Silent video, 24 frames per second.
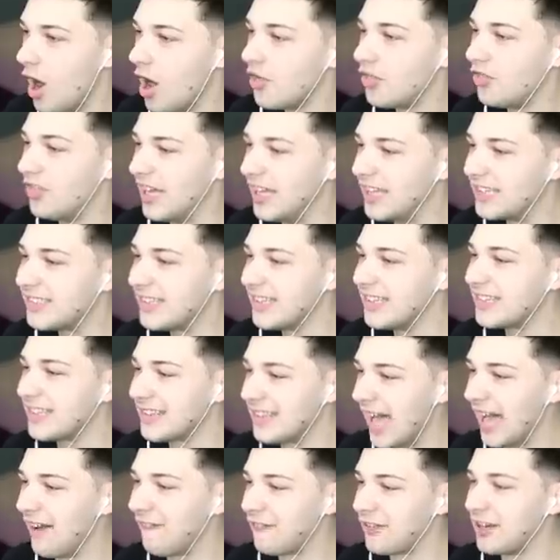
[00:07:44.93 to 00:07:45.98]
this is
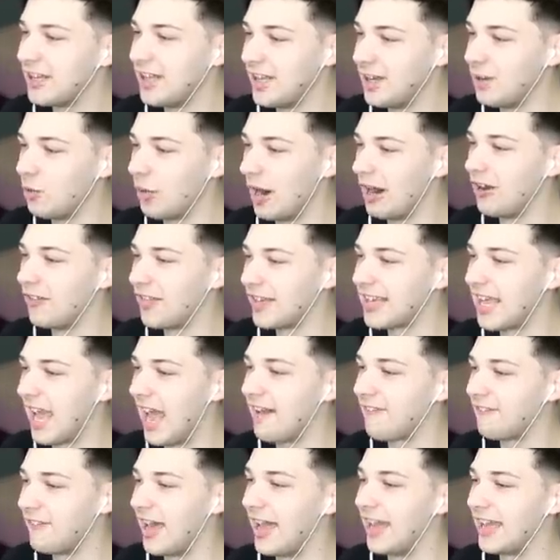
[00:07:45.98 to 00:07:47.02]
definitely where the
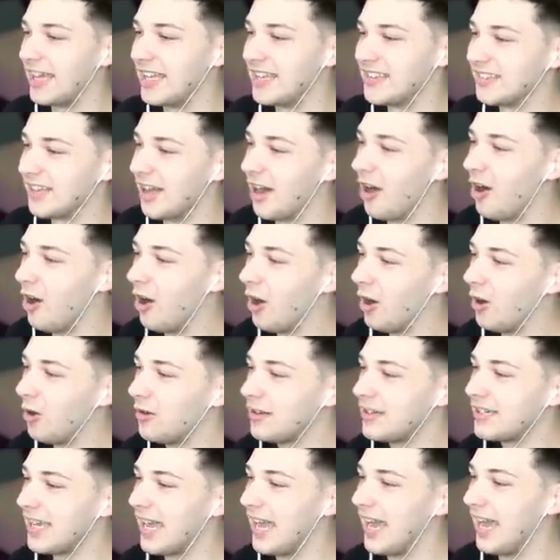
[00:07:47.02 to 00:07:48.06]
cafe is.
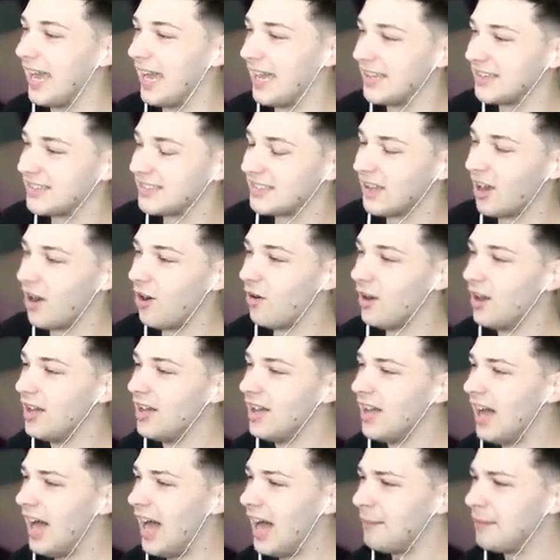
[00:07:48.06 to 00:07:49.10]
Okay, so
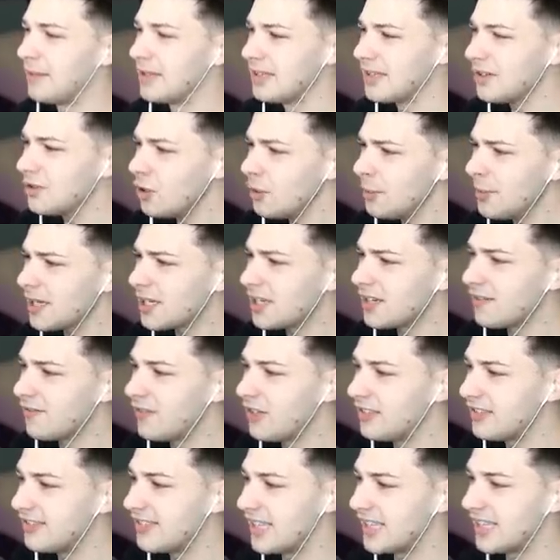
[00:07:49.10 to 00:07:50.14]
I'm a little bit
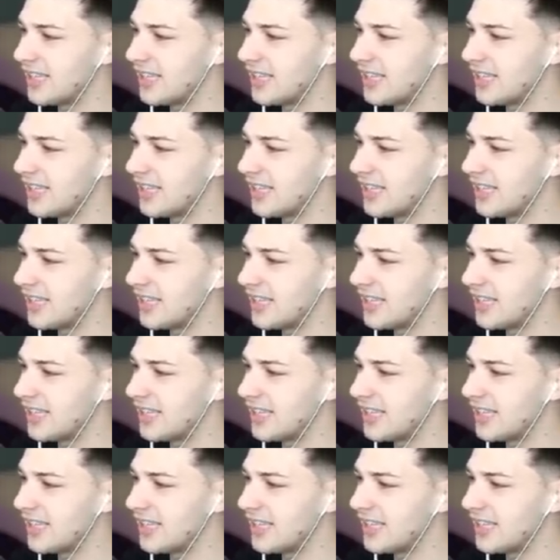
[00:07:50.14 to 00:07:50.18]
confused. He said,